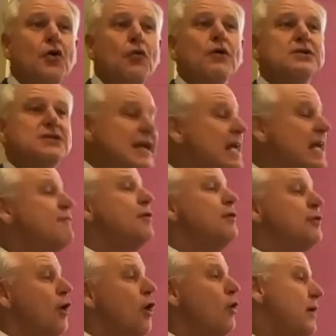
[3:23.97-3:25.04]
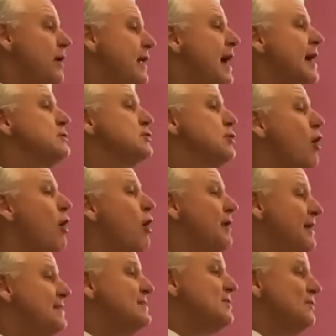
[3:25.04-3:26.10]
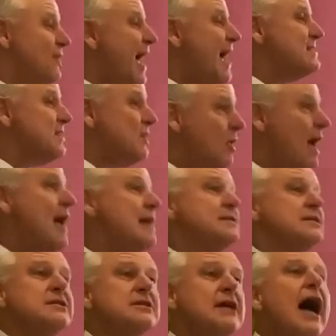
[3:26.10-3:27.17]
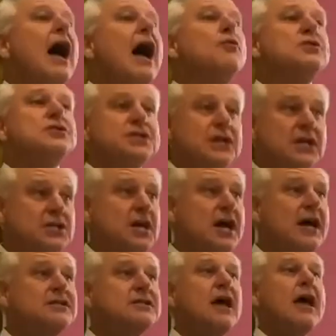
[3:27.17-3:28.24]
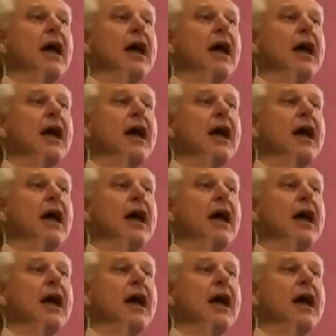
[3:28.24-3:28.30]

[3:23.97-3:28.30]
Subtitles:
which even though it has taught its last classes, I would suggest